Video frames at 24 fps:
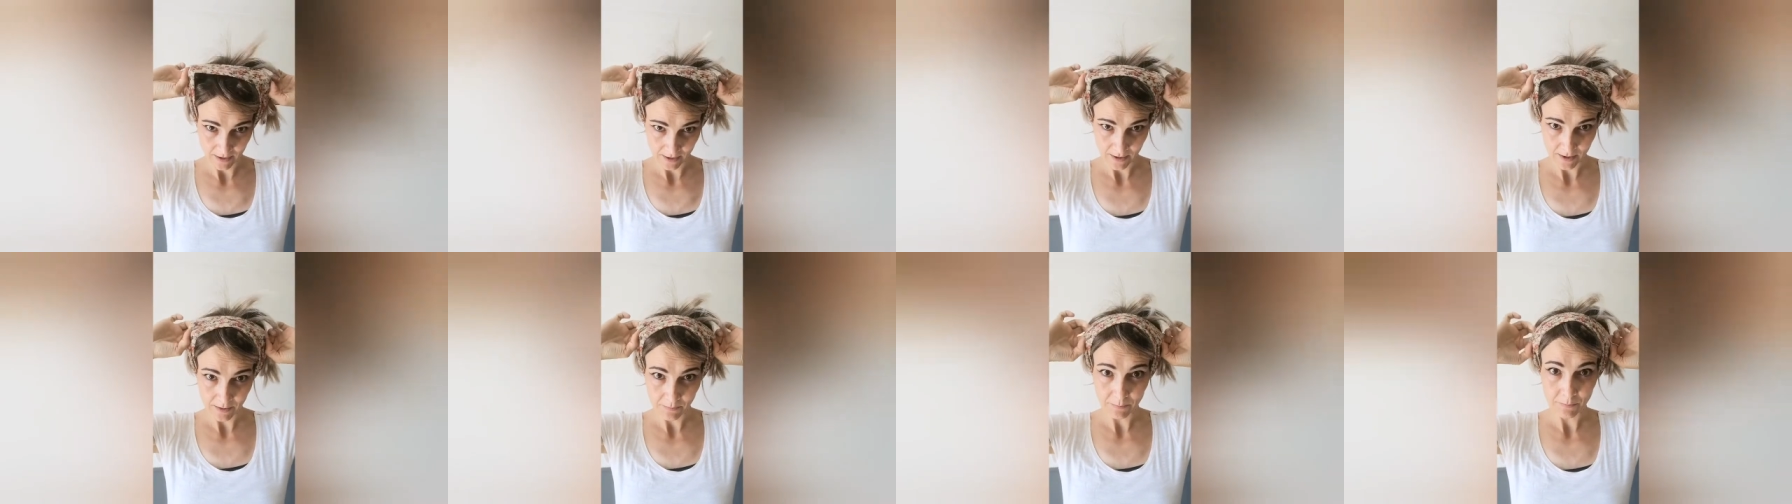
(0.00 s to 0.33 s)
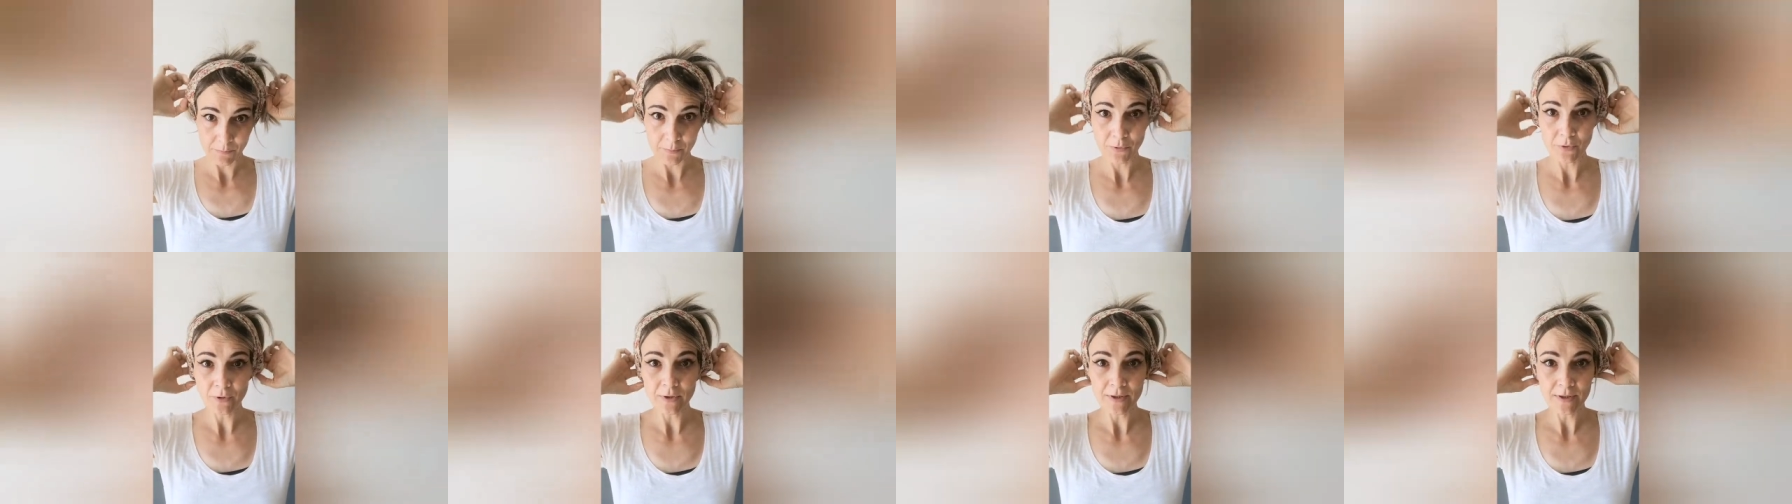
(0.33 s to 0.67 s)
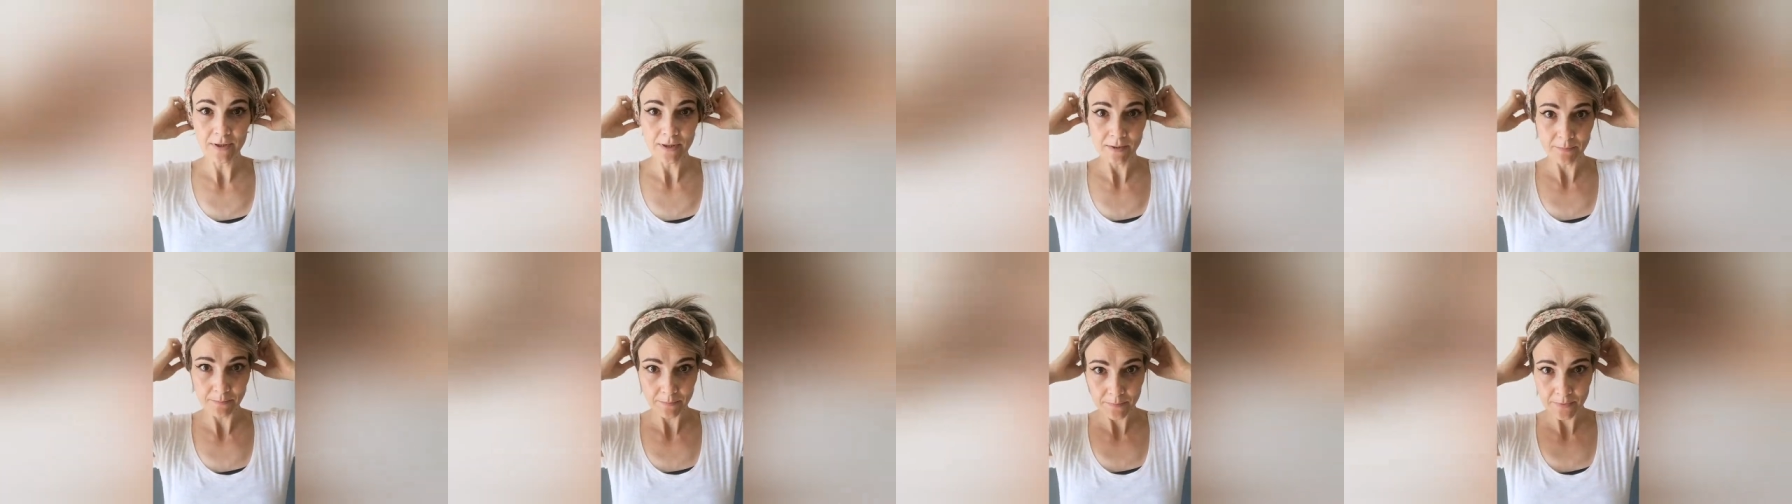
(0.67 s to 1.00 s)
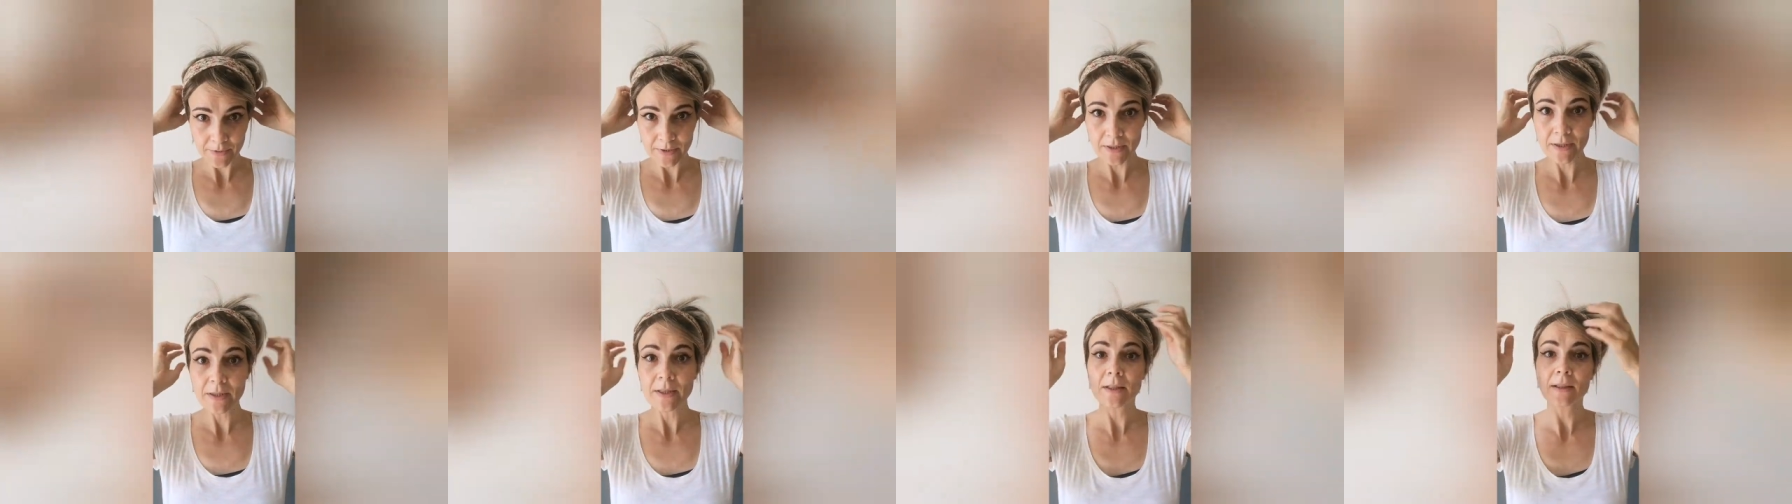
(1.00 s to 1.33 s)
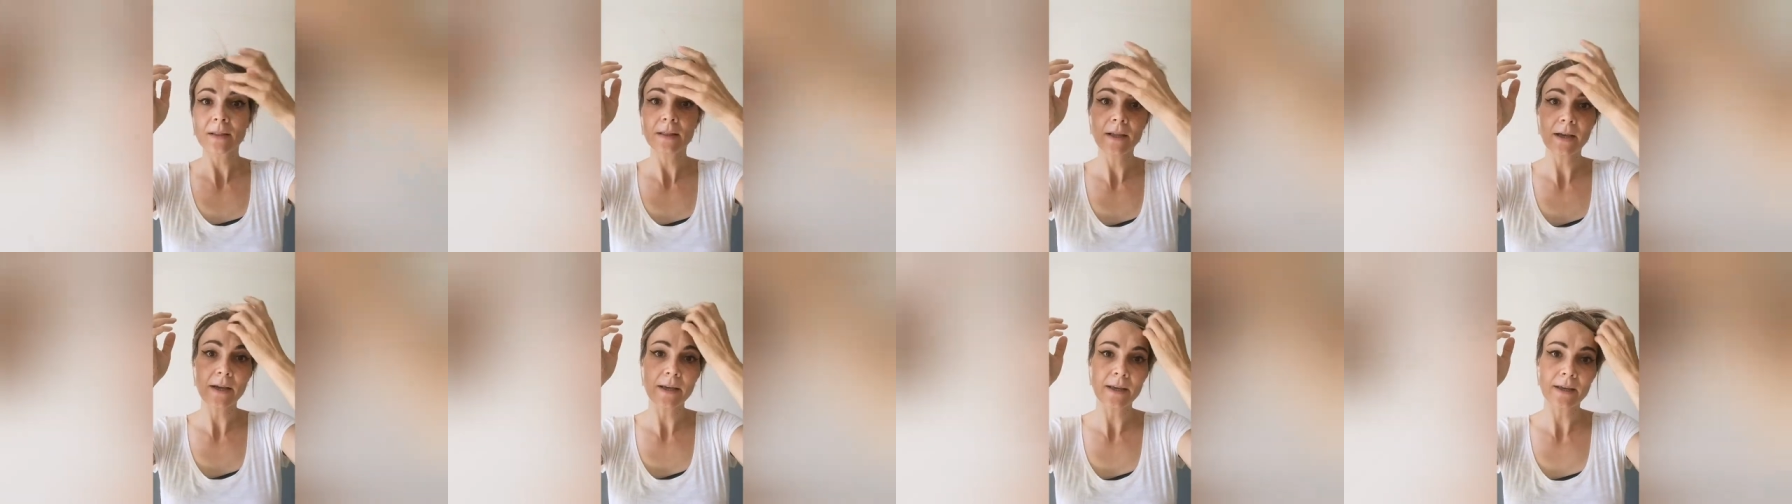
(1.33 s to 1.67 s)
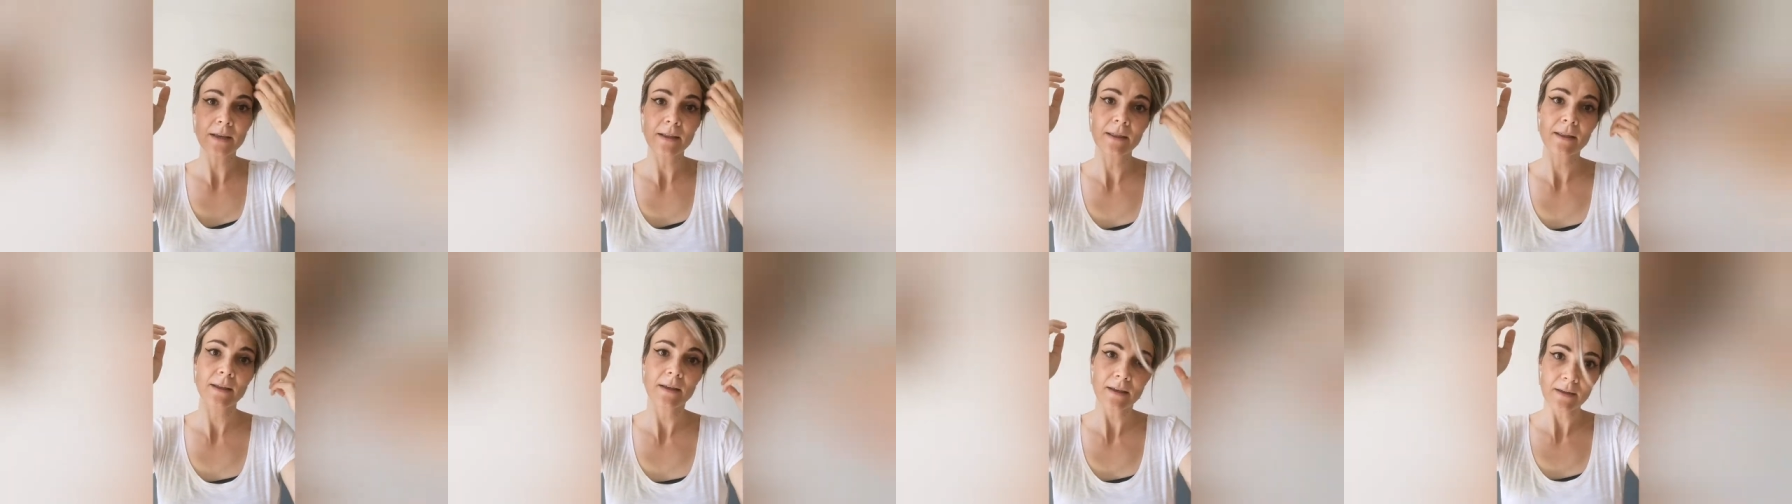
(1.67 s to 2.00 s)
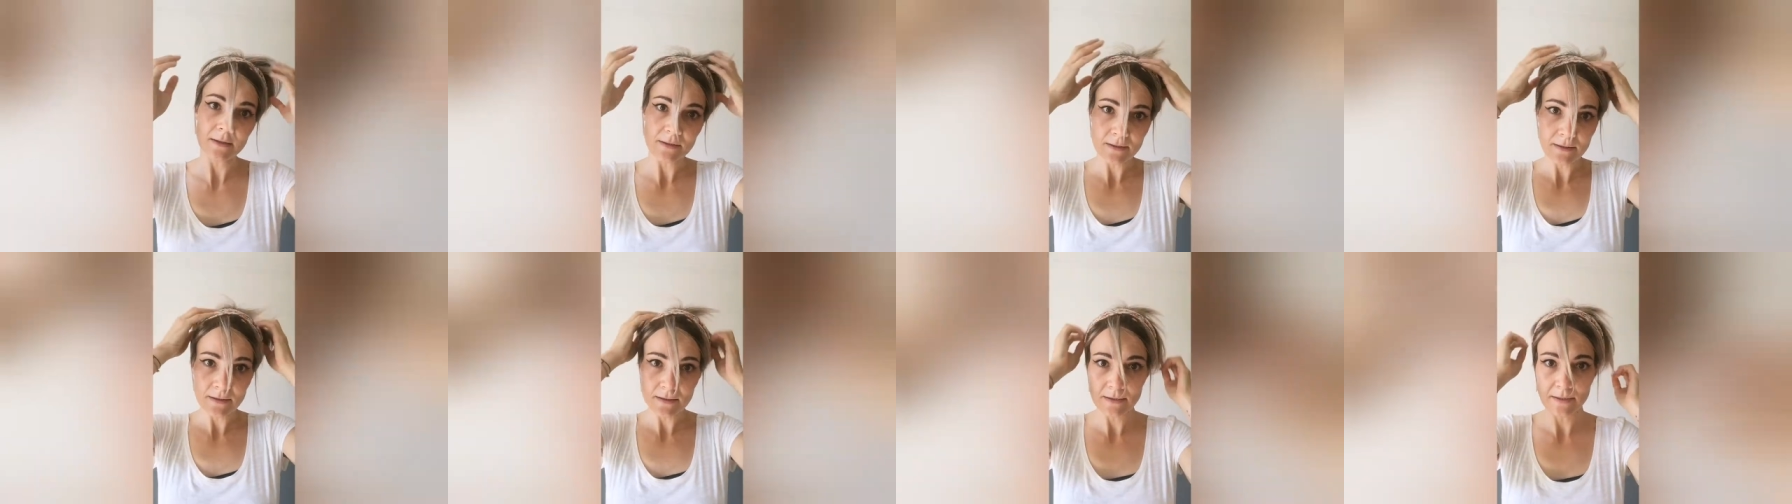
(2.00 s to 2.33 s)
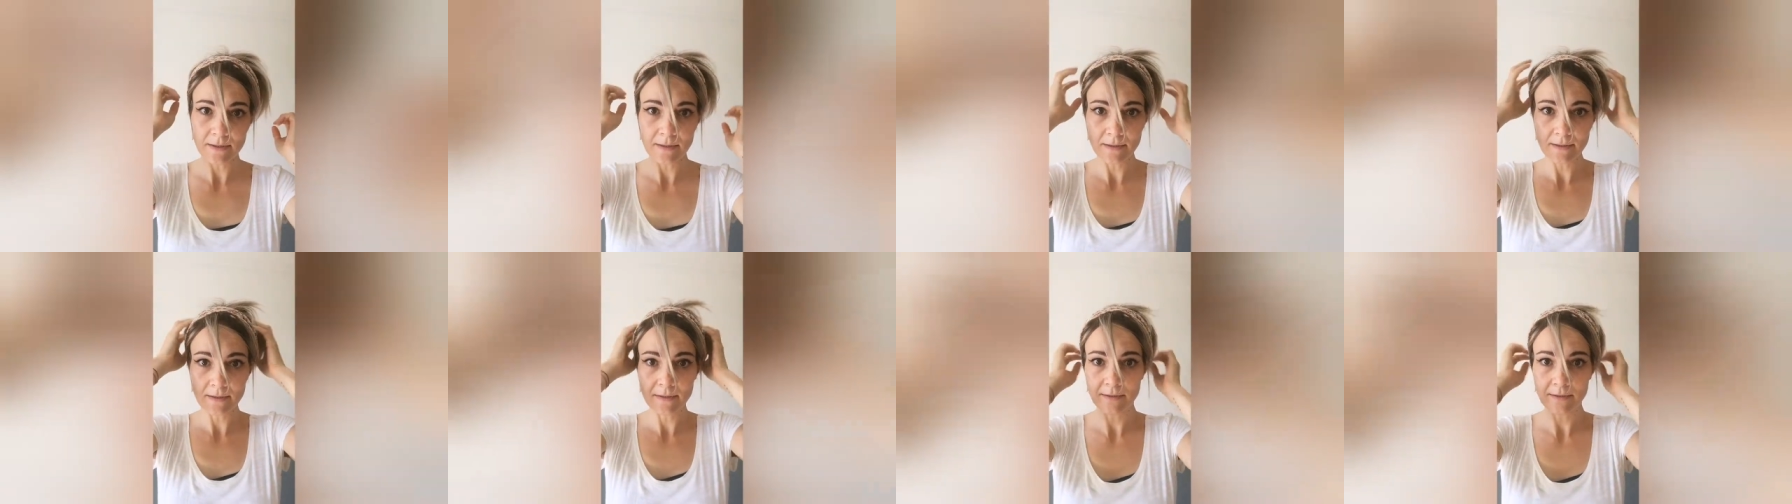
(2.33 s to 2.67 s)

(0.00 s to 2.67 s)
and pull it up like this,